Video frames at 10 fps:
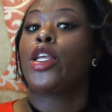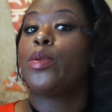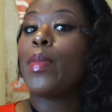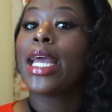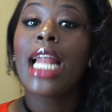
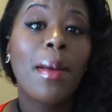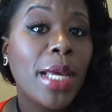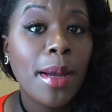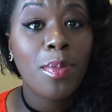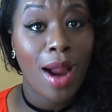You may not
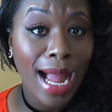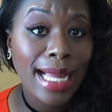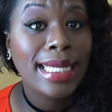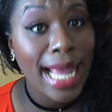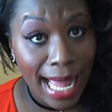be a
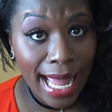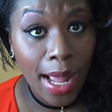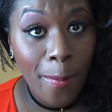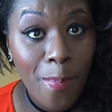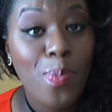bride
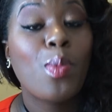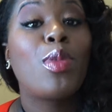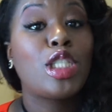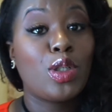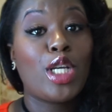yet,
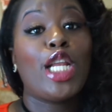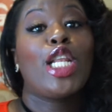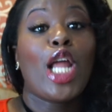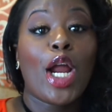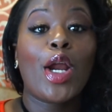but you
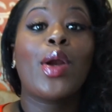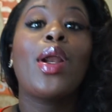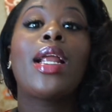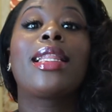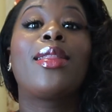can
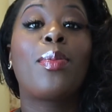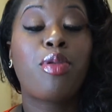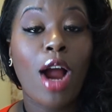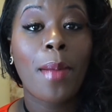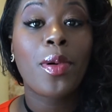learn the
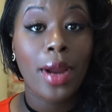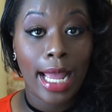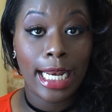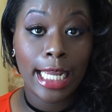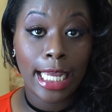proper
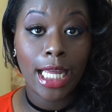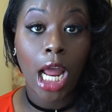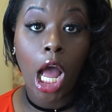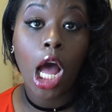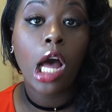
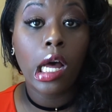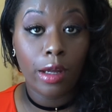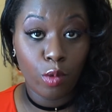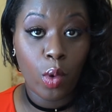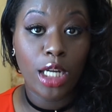etiquette
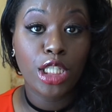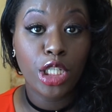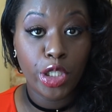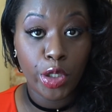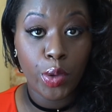of what
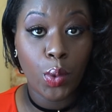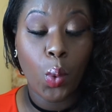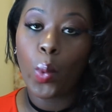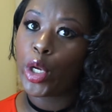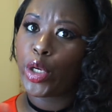to do
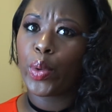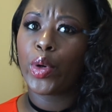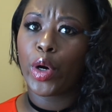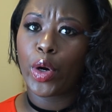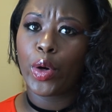when your
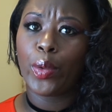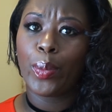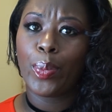girl